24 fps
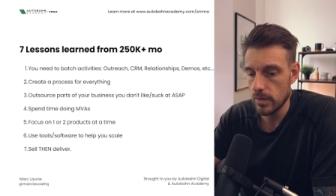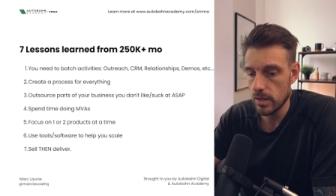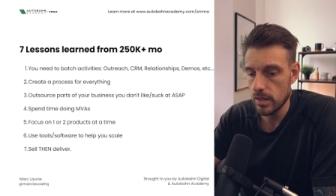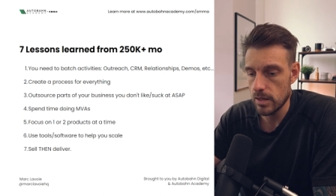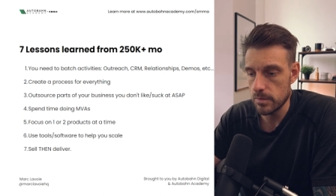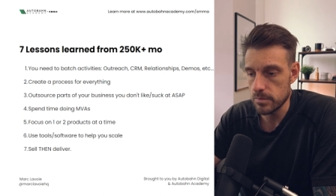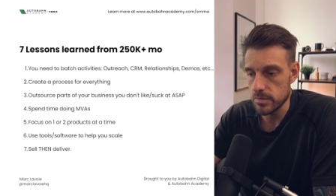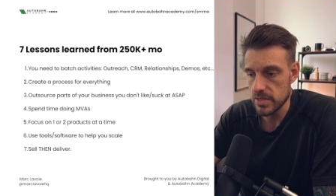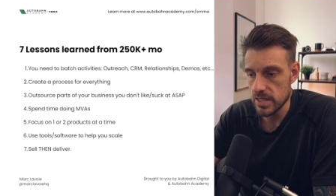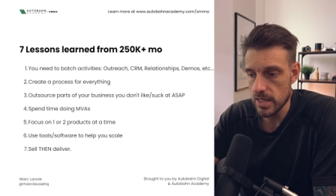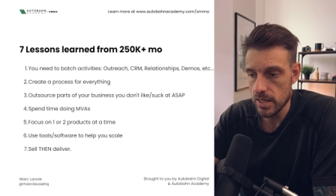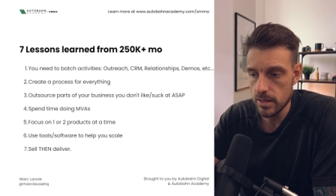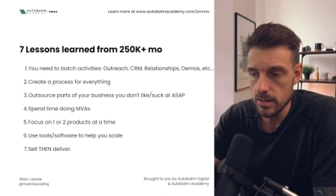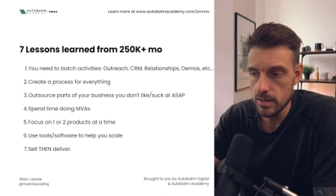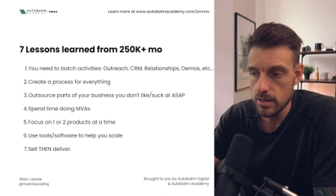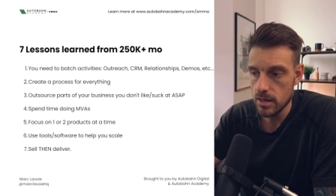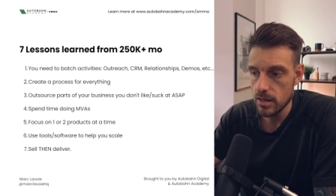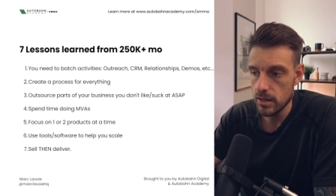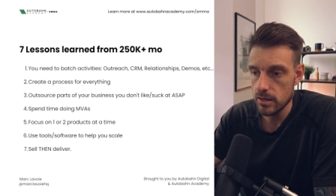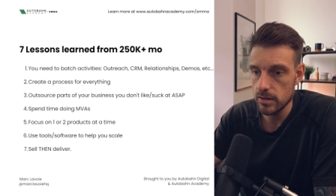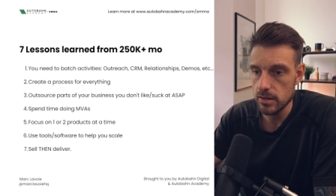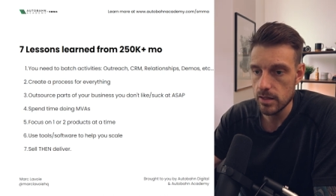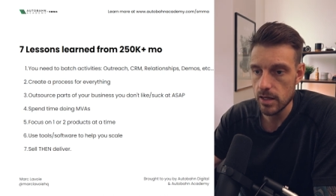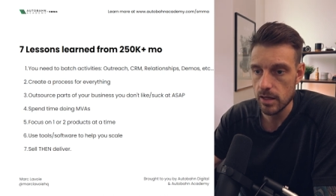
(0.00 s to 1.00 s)
comes in,
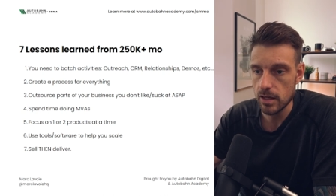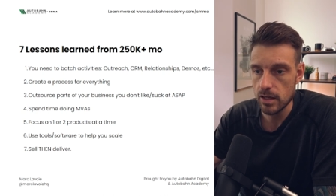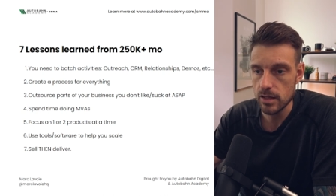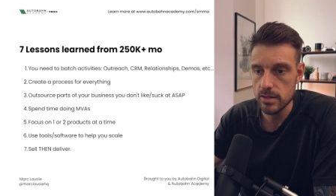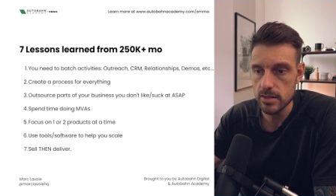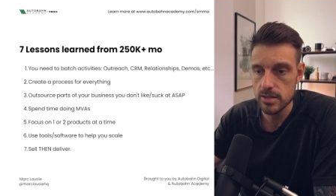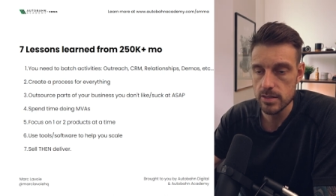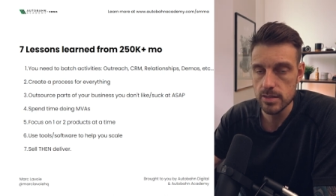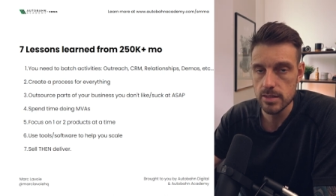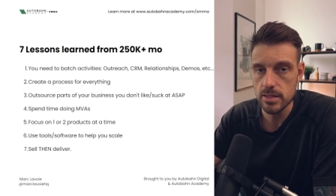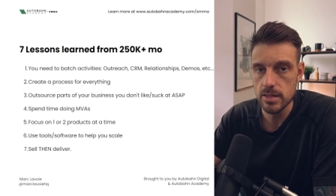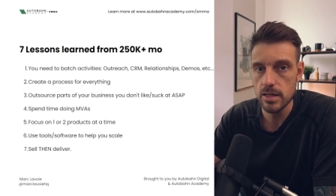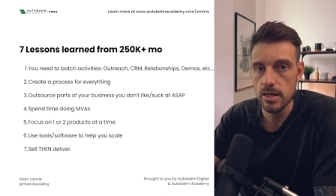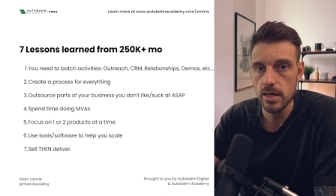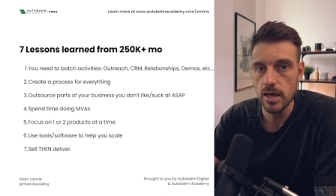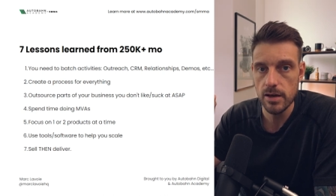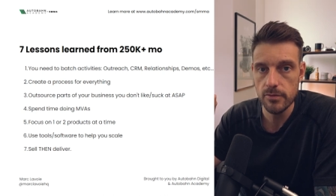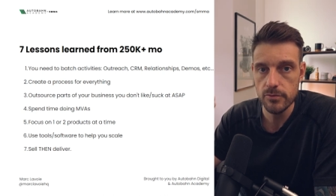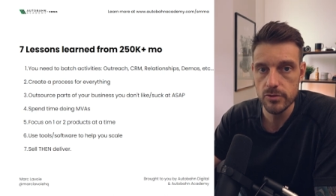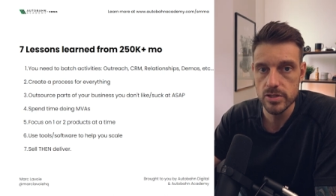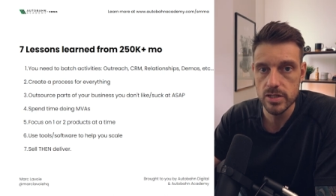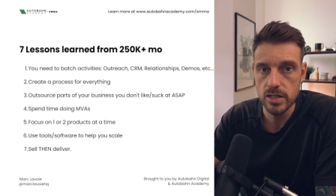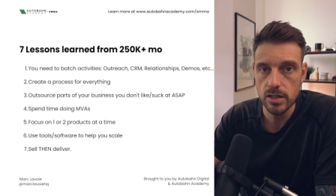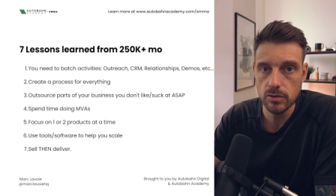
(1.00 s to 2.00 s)
they can see
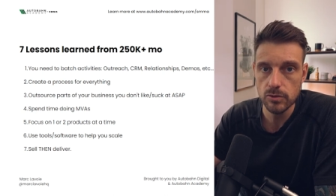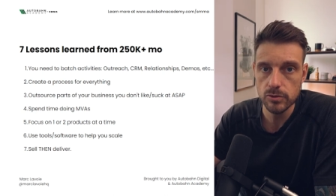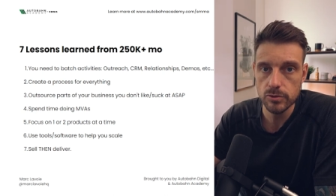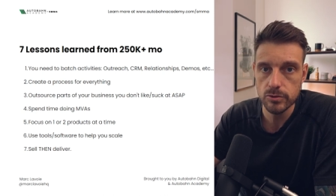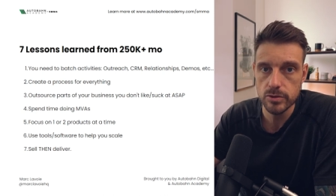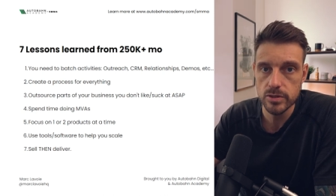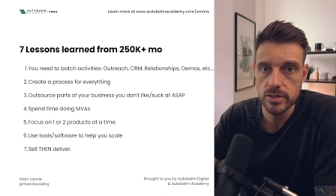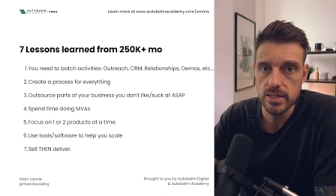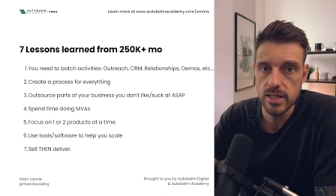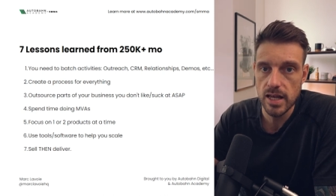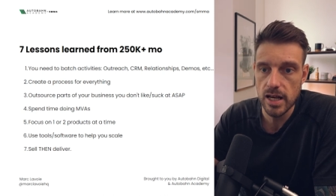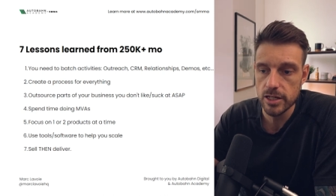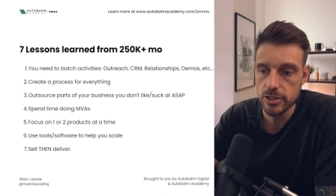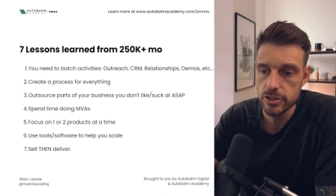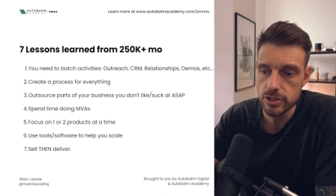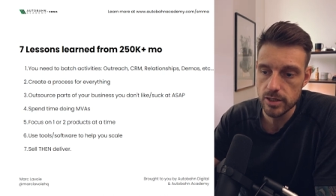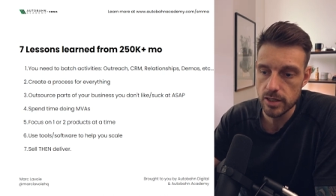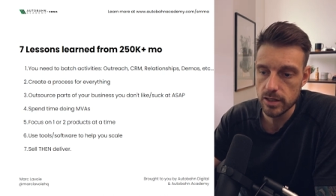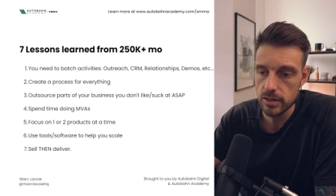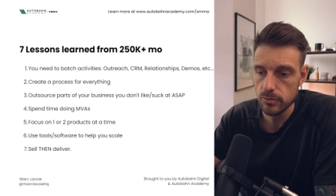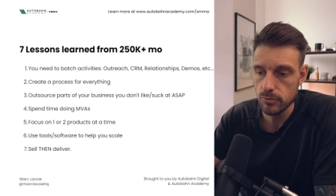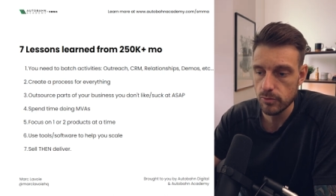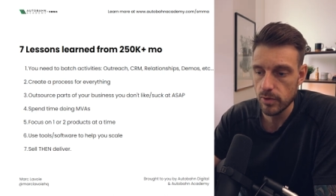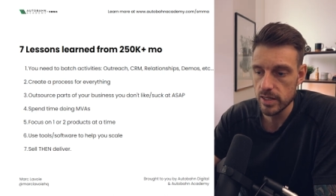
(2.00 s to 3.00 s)
every single
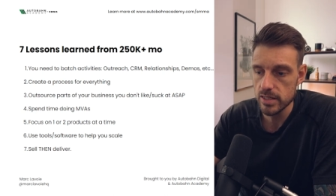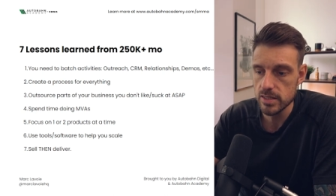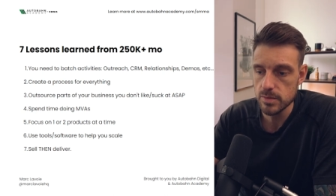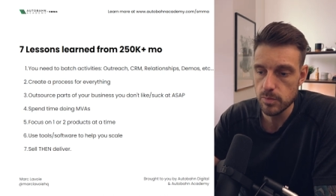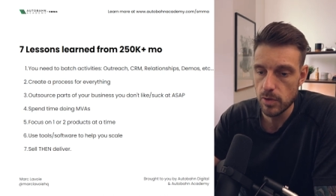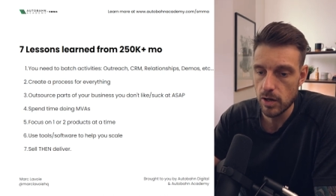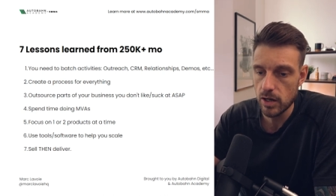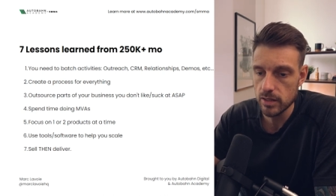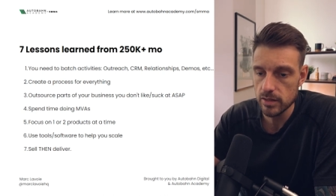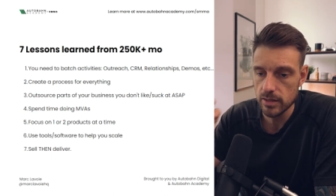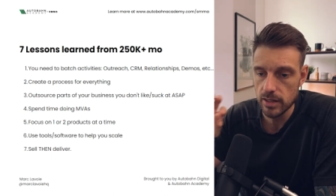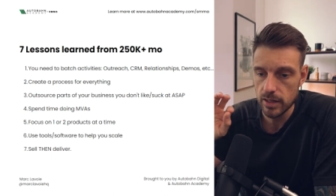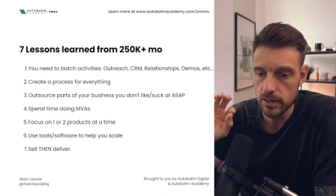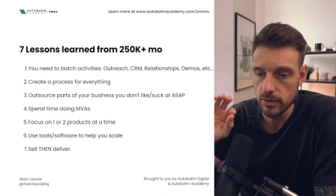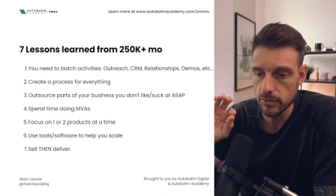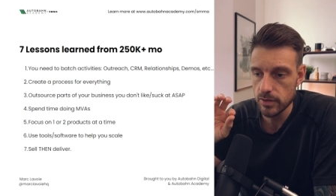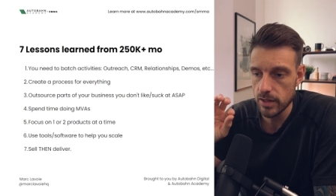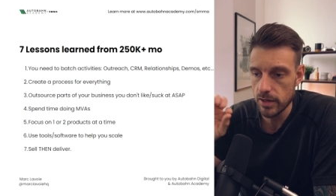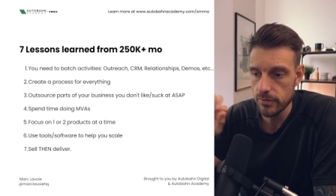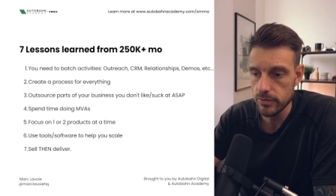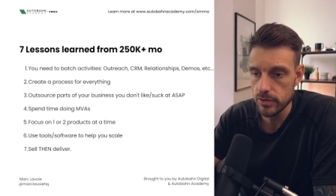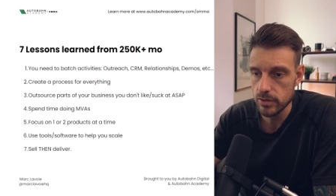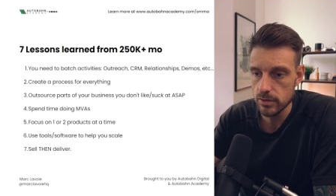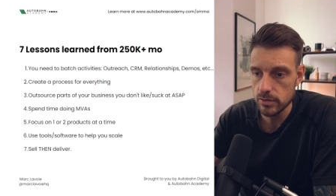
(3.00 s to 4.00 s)
transaction at the right spot. I
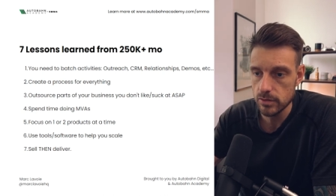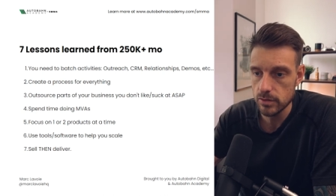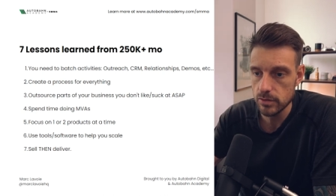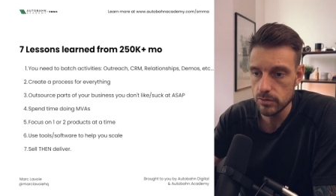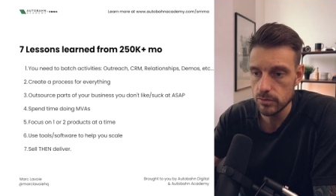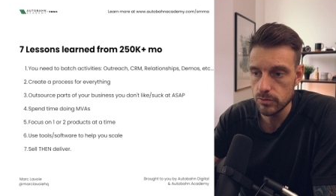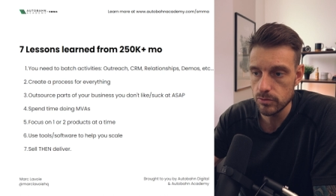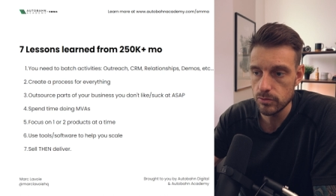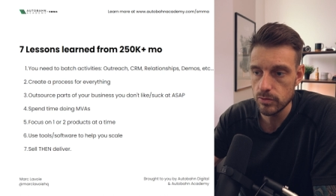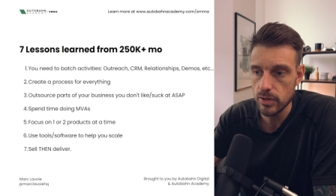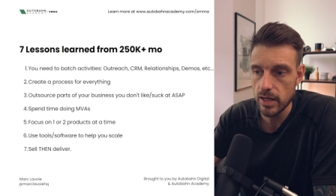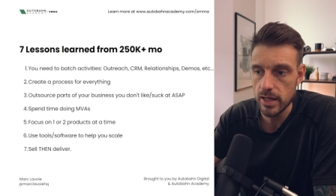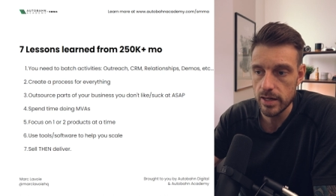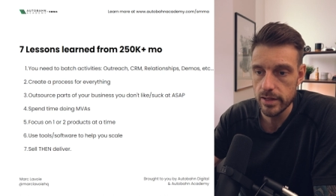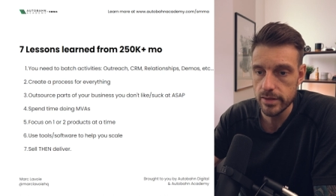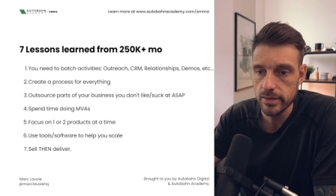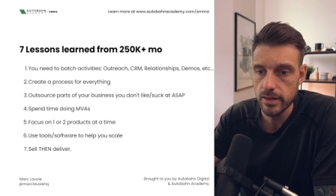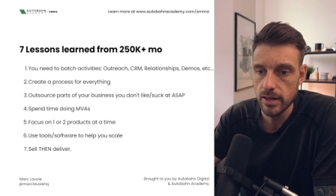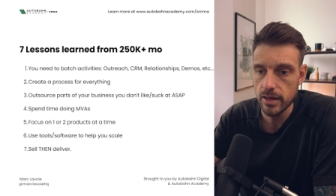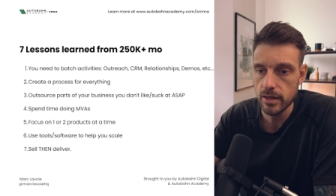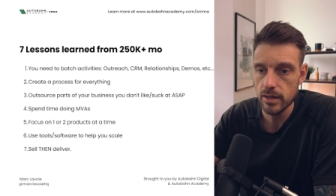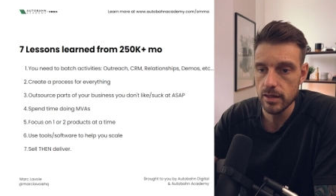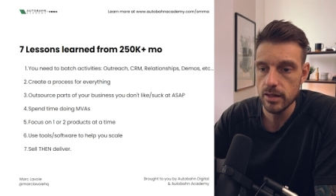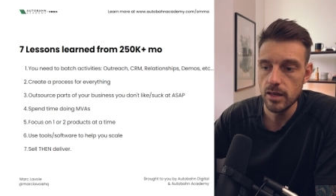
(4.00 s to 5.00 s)
don't have it to do
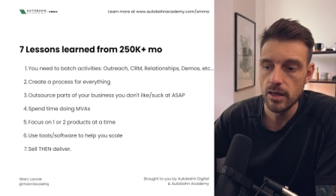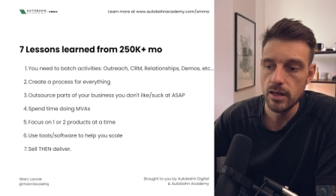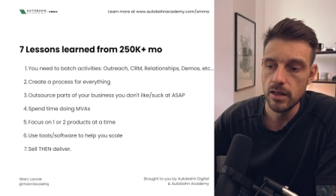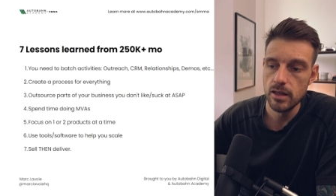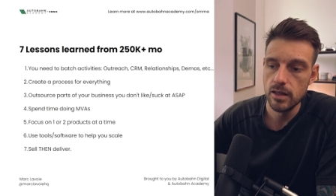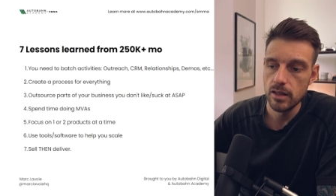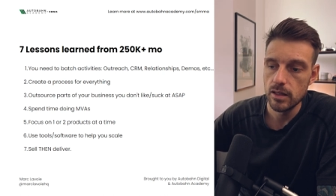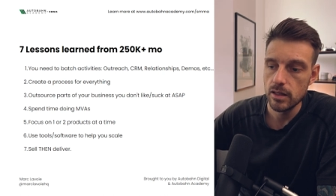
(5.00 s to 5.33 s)
anything.